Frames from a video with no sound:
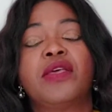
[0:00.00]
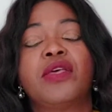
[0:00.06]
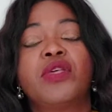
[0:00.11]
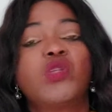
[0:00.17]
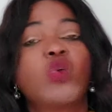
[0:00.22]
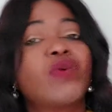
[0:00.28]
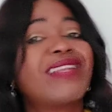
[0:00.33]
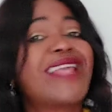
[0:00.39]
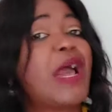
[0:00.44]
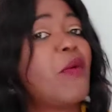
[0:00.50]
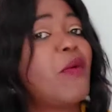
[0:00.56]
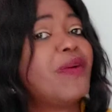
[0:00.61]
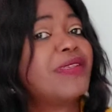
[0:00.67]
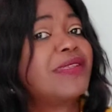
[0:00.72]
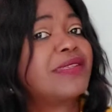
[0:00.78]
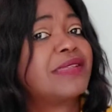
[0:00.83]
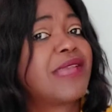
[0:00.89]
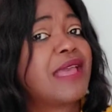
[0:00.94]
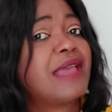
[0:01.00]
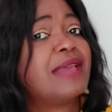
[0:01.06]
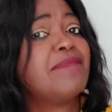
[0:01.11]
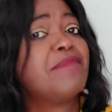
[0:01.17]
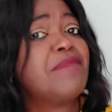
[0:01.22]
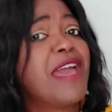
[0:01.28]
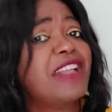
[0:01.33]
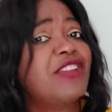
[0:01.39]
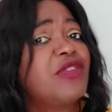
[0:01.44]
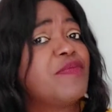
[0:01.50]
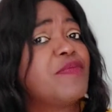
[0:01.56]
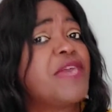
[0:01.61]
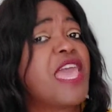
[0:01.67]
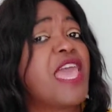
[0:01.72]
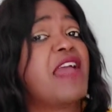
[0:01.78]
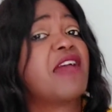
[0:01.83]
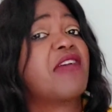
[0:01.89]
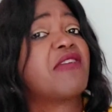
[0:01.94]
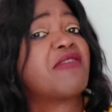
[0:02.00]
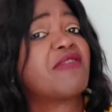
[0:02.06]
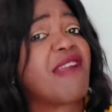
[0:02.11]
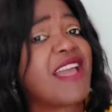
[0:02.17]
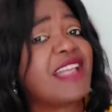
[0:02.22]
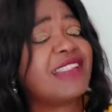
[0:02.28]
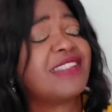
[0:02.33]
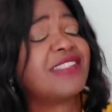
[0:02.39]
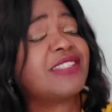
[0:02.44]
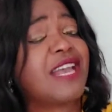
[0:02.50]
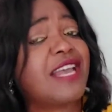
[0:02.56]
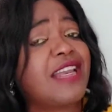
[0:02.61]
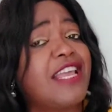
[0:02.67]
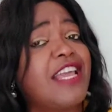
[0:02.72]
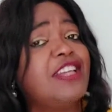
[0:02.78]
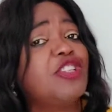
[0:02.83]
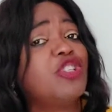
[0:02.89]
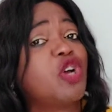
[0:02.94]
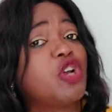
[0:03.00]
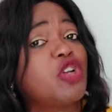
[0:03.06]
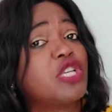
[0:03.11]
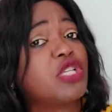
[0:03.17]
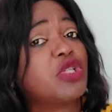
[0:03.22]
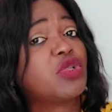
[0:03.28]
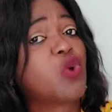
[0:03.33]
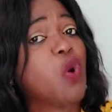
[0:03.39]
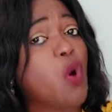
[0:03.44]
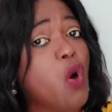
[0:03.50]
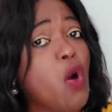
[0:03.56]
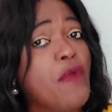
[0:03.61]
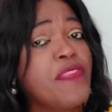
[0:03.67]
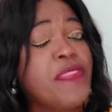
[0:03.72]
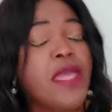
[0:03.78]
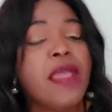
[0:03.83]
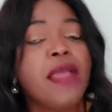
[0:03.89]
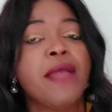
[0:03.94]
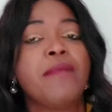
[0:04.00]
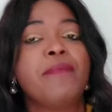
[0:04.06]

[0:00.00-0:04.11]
So that was meant to be a great challenge on its own